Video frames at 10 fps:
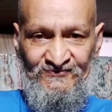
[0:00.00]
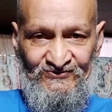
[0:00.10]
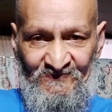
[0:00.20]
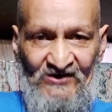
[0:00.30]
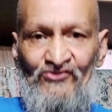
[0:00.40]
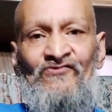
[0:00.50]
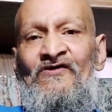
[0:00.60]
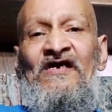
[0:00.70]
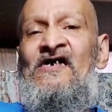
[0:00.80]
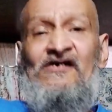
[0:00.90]
you to be
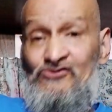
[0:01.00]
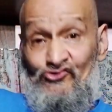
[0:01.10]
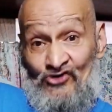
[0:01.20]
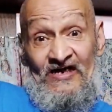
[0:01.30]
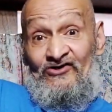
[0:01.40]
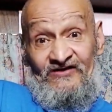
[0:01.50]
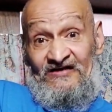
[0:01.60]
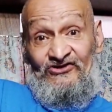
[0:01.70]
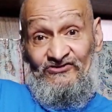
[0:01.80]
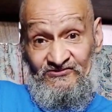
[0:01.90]
greater
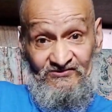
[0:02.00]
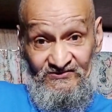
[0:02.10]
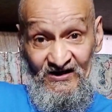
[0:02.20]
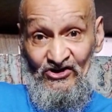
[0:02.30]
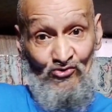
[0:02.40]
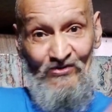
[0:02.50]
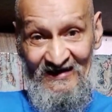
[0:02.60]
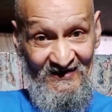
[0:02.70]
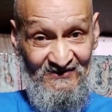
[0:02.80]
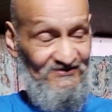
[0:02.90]
than your than your
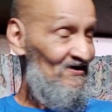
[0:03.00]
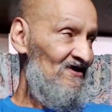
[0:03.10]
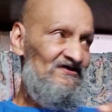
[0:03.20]
weakness,